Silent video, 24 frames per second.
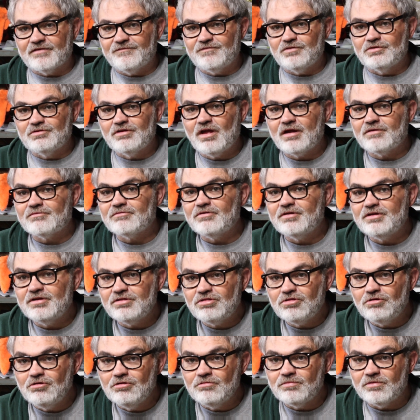If you're not running
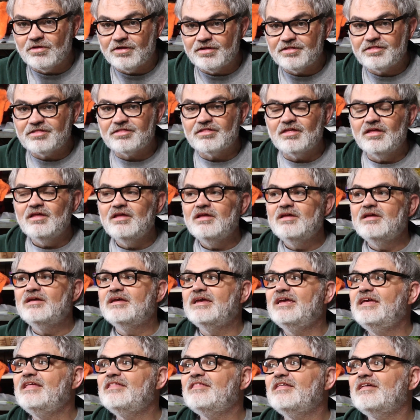tubeless,
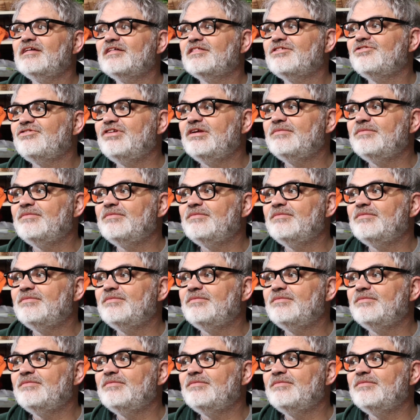easiest,